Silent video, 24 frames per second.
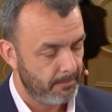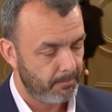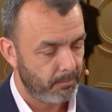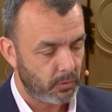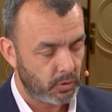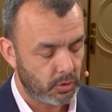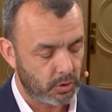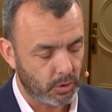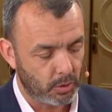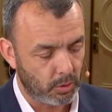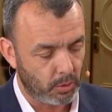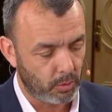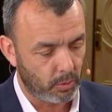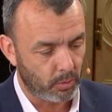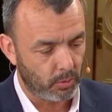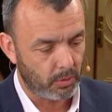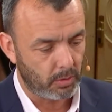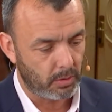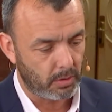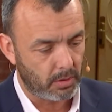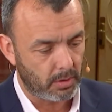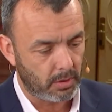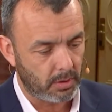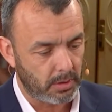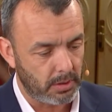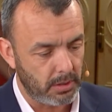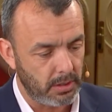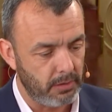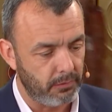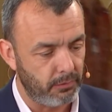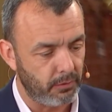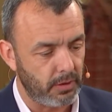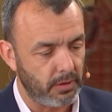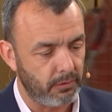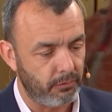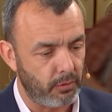So
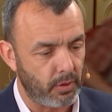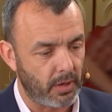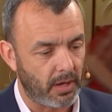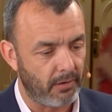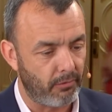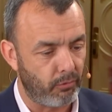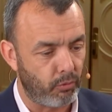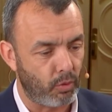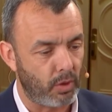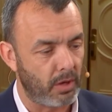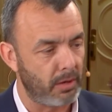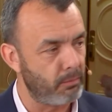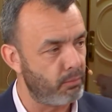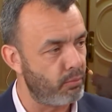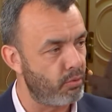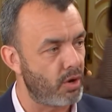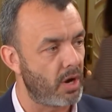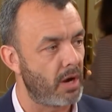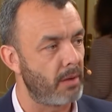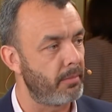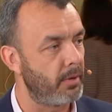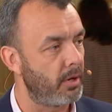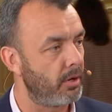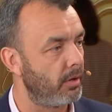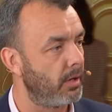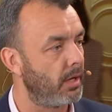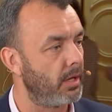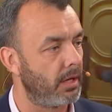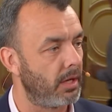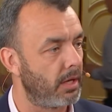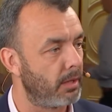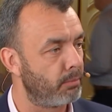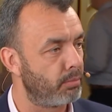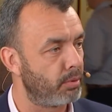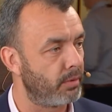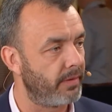even if you have one primary
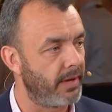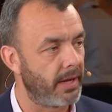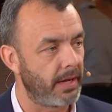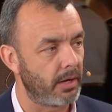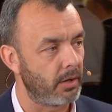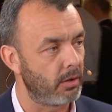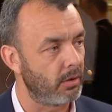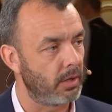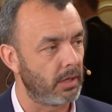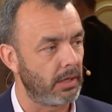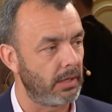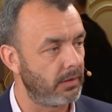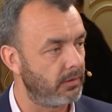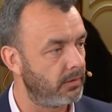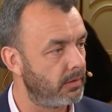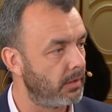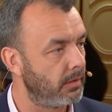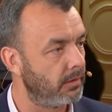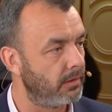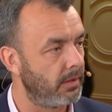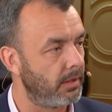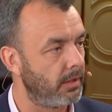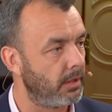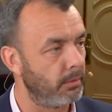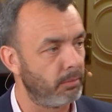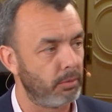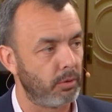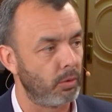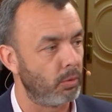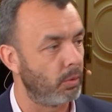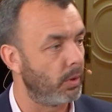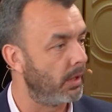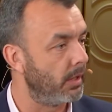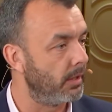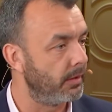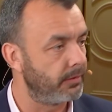cloud provider, and let's say it's
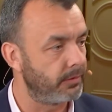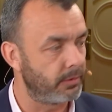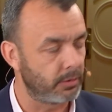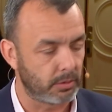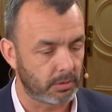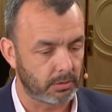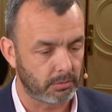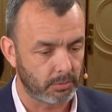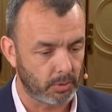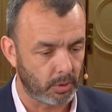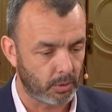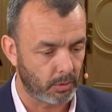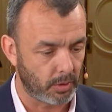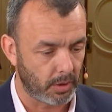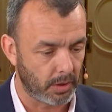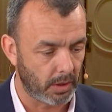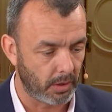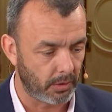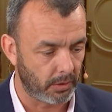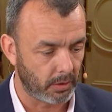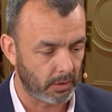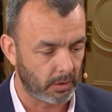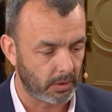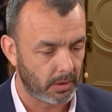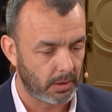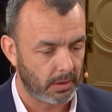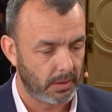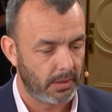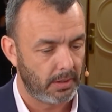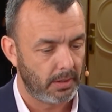AWS or another,